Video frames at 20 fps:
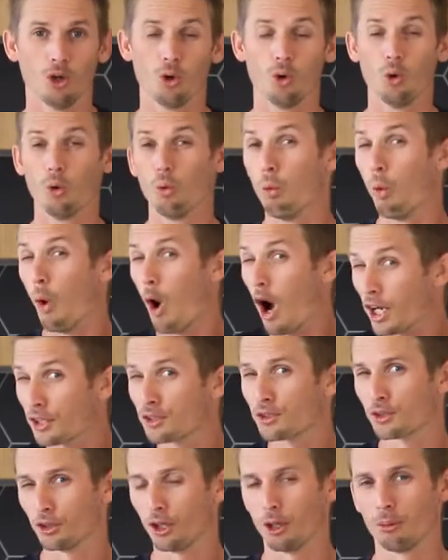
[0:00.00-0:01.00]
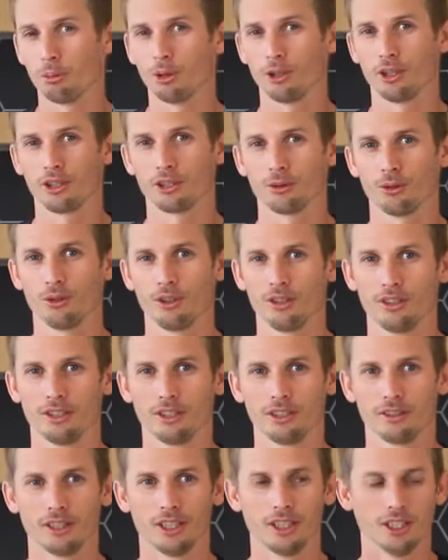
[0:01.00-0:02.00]
Or why should I buy a
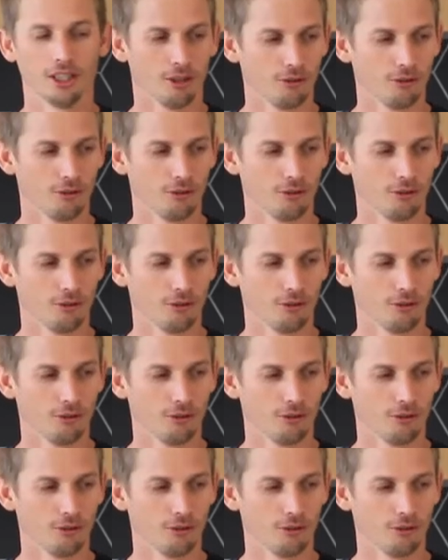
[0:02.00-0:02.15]
grinder?